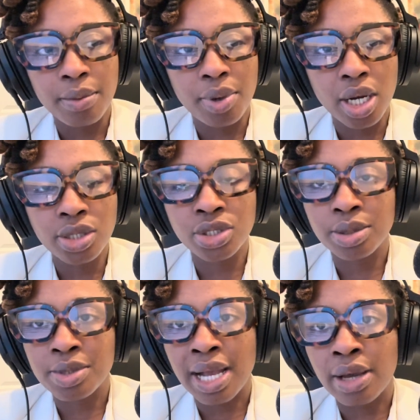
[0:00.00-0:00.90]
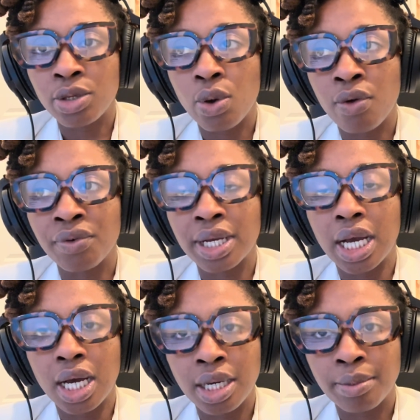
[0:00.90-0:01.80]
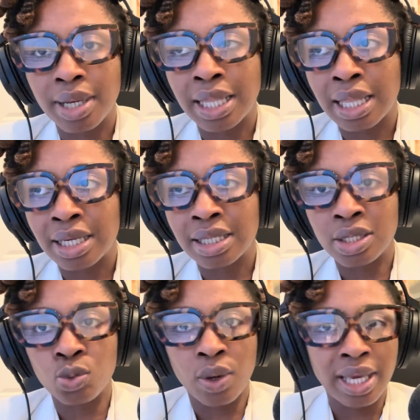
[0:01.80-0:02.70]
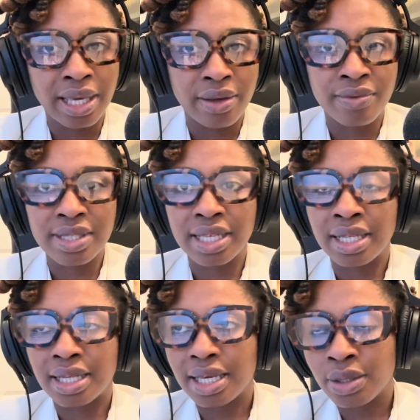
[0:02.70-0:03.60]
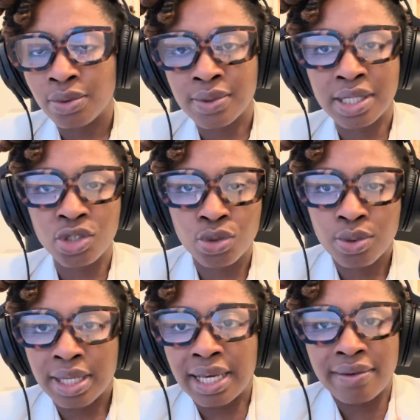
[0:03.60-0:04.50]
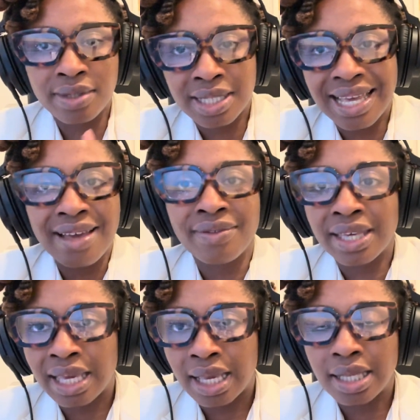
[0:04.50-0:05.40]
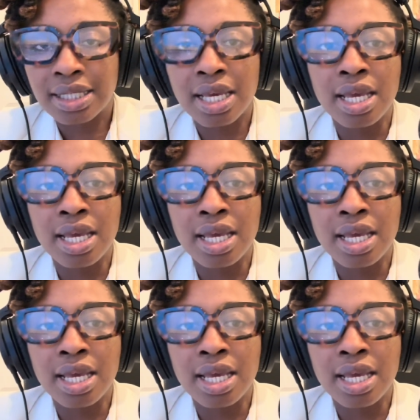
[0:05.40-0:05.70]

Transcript: Partnerships are how you overcome a lot of these waves and hills that you're going to have to navigate.